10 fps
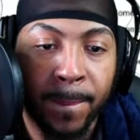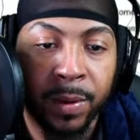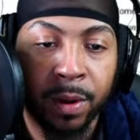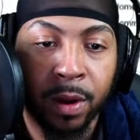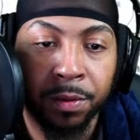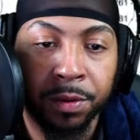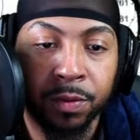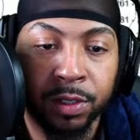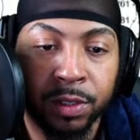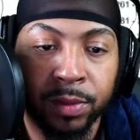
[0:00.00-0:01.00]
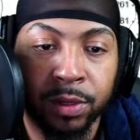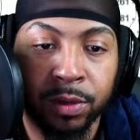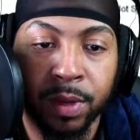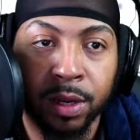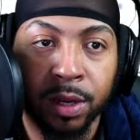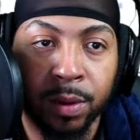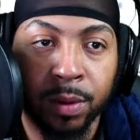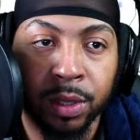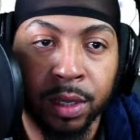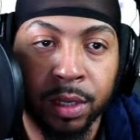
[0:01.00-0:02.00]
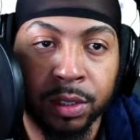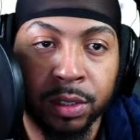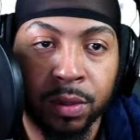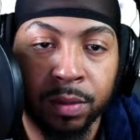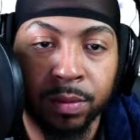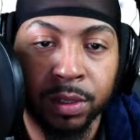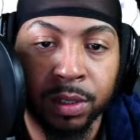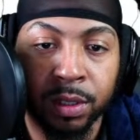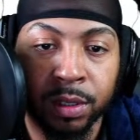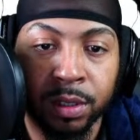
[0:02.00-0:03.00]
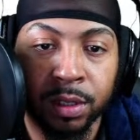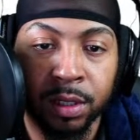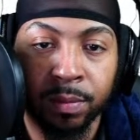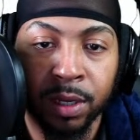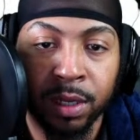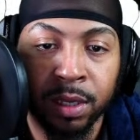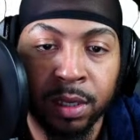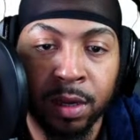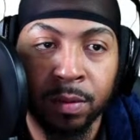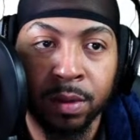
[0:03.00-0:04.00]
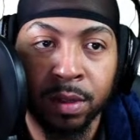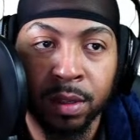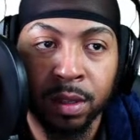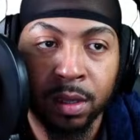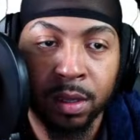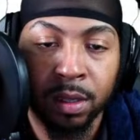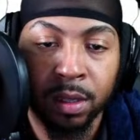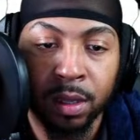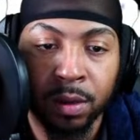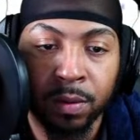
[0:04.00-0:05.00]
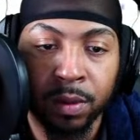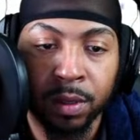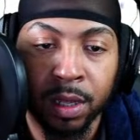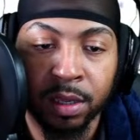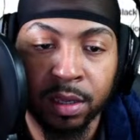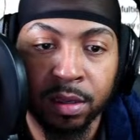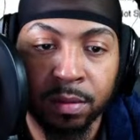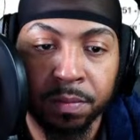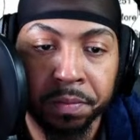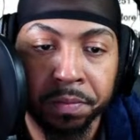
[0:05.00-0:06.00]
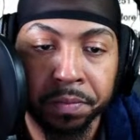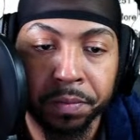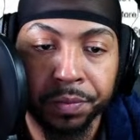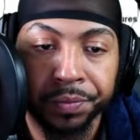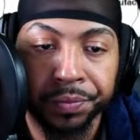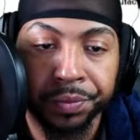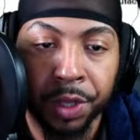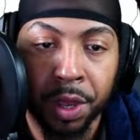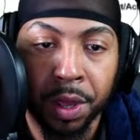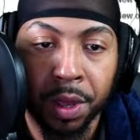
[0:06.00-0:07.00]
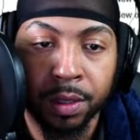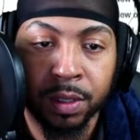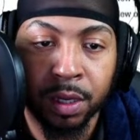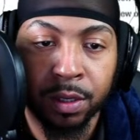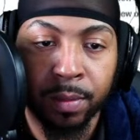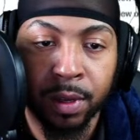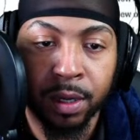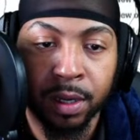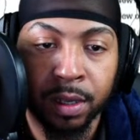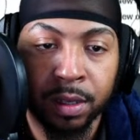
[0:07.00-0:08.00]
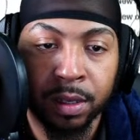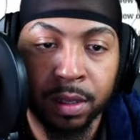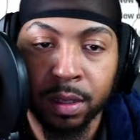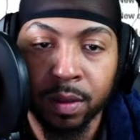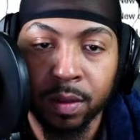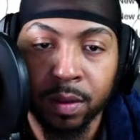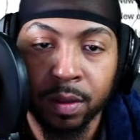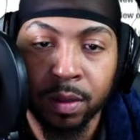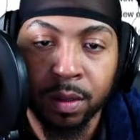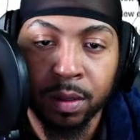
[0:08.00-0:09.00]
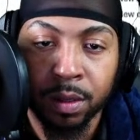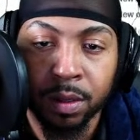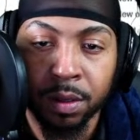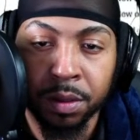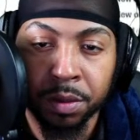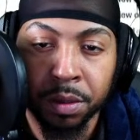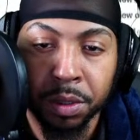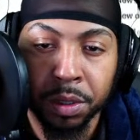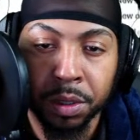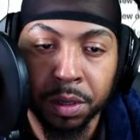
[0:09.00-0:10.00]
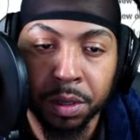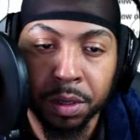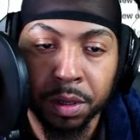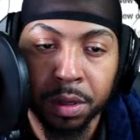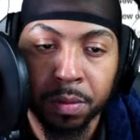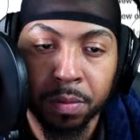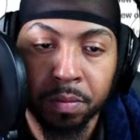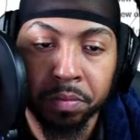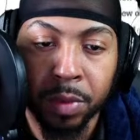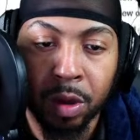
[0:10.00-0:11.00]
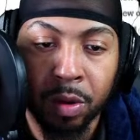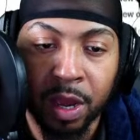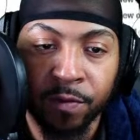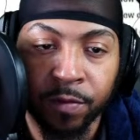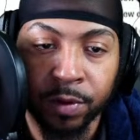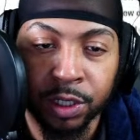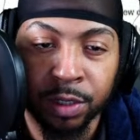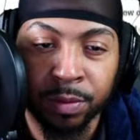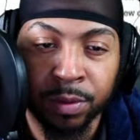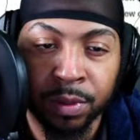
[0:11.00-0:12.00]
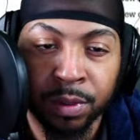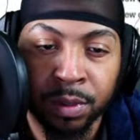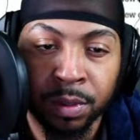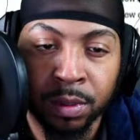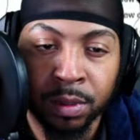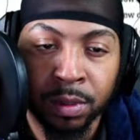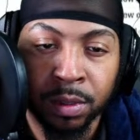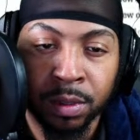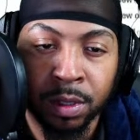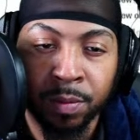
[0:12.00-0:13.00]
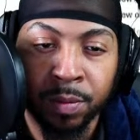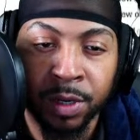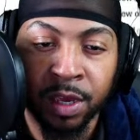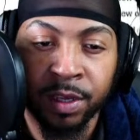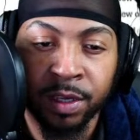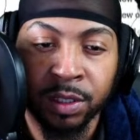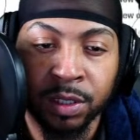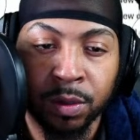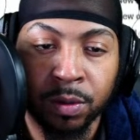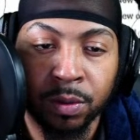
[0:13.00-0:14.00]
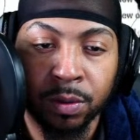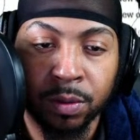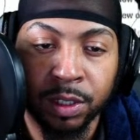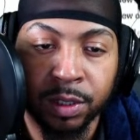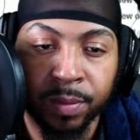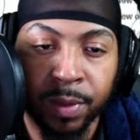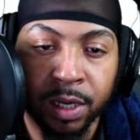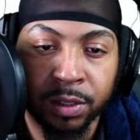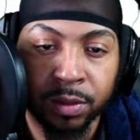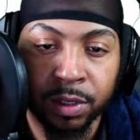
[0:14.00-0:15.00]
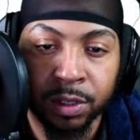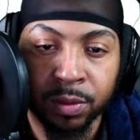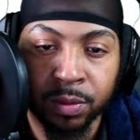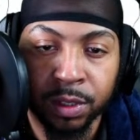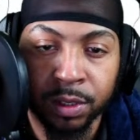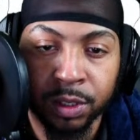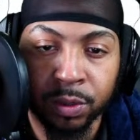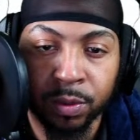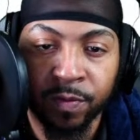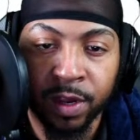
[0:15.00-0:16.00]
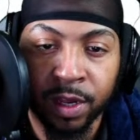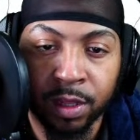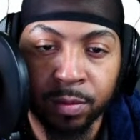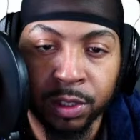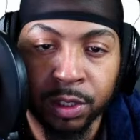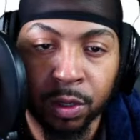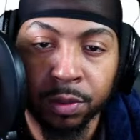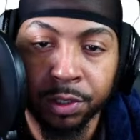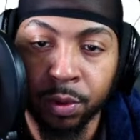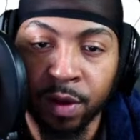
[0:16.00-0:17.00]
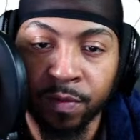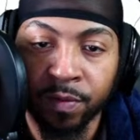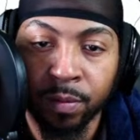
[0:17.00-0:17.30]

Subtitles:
All we doing is middlemaning everything. So let me see, is there any money in that one? It don't look like it. No, there's not no money in it. You know, that one got free shipping. How many of it he sold? He sponsored this one, 2 available. He sold 2 of them.